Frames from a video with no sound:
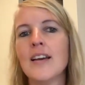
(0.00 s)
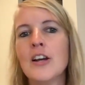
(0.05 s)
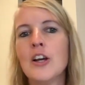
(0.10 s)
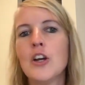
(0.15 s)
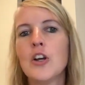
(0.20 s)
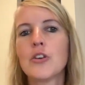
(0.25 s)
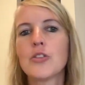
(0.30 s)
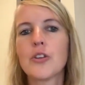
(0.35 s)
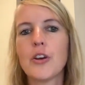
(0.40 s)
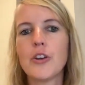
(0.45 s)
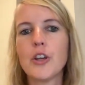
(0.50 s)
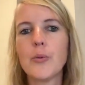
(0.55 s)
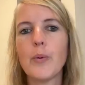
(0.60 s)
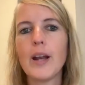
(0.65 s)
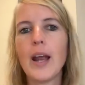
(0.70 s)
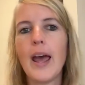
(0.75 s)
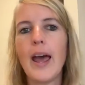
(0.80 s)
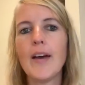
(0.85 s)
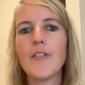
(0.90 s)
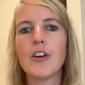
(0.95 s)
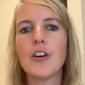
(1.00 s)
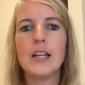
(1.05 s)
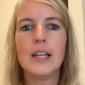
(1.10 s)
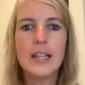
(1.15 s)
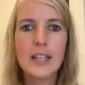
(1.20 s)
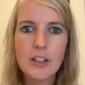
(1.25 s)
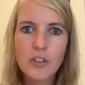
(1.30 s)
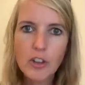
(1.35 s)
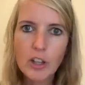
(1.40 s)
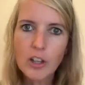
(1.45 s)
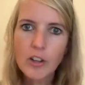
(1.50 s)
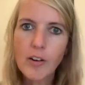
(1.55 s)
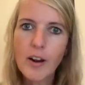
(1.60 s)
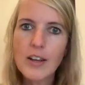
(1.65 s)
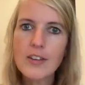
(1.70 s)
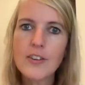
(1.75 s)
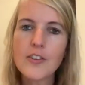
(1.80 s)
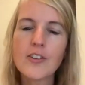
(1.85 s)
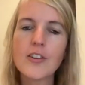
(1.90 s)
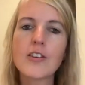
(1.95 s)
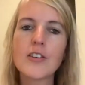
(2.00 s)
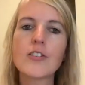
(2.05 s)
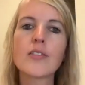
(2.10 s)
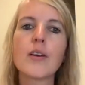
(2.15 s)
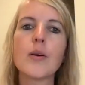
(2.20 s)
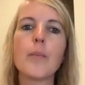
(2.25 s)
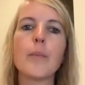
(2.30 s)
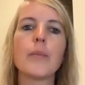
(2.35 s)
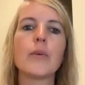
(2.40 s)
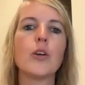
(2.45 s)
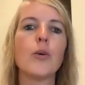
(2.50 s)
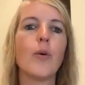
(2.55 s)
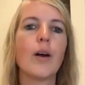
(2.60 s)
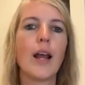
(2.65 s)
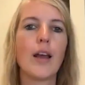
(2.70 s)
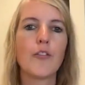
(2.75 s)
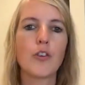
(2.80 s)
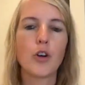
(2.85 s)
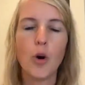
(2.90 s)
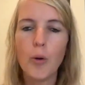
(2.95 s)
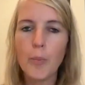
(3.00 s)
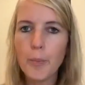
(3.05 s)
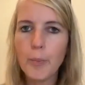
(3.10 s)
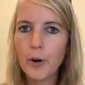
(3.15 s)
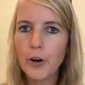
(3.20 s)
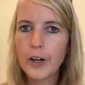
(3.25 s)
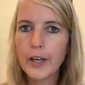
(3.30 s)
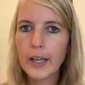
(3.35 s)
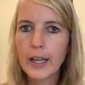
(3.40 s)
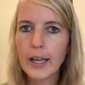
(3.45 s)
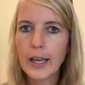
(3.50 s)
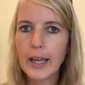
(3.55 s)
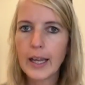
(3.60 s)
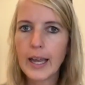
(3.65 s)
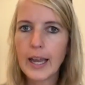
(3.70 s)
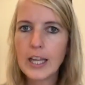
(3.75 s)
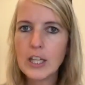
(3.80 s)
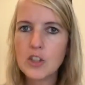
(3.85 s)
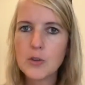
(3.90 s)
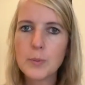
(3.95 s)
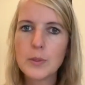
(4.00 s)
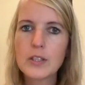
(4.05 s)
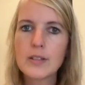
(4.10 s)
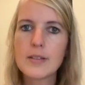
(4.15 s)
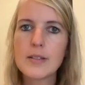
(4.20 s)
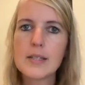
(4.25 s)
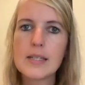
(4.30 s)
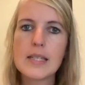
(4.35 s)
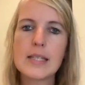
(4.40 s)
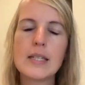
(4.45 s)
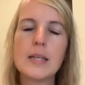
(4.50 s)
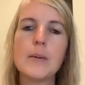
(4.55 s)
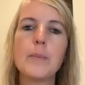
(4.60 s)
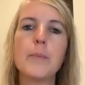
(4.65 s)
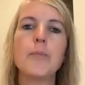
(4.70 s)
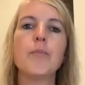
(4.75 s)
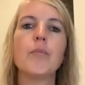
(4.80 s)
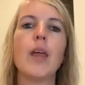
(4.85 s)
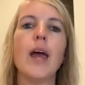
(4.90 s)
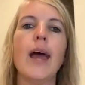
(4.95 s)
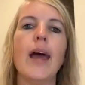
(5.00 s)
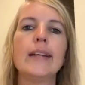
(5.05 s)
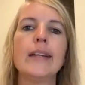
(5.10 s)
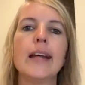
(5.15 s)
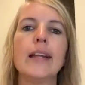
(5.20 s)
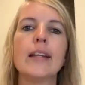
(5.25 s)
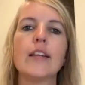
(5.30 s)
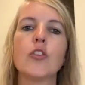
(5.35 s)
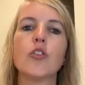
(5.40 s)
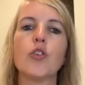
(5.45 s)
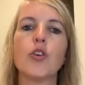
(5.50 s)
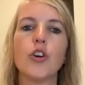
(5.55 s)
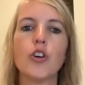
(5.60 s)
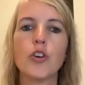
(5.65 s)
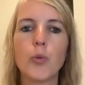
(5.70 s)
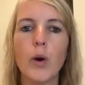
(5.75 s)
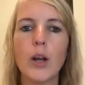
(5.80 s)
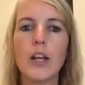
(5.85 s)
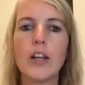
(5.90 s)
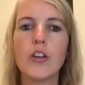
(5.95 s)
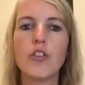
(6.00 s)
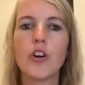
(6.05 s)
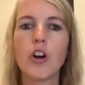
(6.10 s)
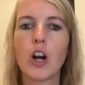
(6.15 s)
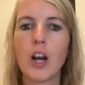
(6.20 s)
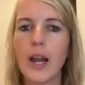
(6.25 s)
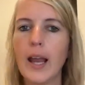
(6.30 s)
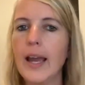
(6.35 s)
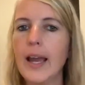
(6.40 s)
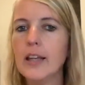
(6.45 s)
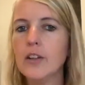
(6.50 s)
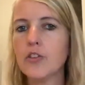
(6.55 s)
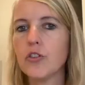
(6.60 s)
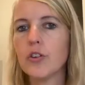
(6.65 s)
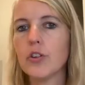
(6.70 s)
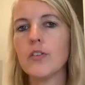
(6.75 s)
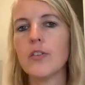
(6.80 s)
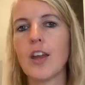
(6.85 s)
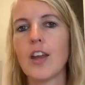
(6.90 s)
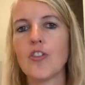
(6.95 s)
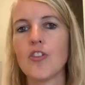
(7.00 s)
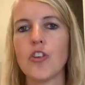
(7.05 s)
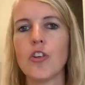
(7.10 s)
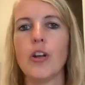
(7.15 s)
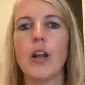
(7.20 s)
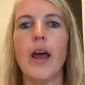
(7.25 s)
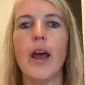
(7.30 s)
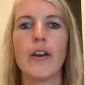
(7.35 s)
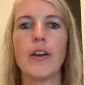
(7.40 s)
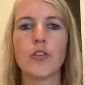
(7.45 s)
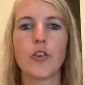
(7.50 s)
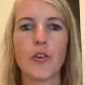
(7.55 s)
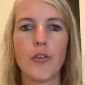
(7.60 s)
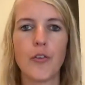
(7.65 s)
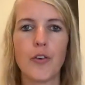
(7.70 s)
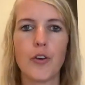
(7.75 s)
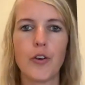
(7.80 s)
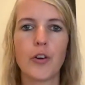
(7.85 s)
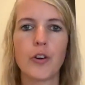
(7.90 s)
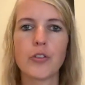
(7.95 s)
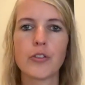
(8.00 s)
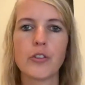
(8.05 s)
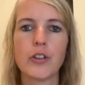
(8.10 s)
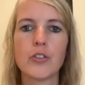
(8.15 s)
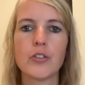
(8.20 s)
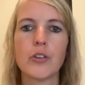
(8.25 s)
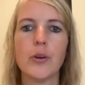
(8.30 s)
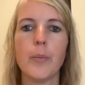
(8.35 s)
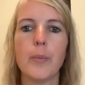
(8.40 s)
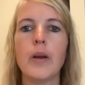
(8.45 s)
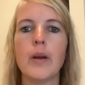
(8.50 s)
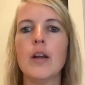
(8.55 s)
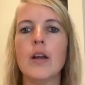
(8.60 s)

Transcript: So you want to have a lead generation system, you want to have an onboarding and engagement system, and then the third one is your client retention and referral system.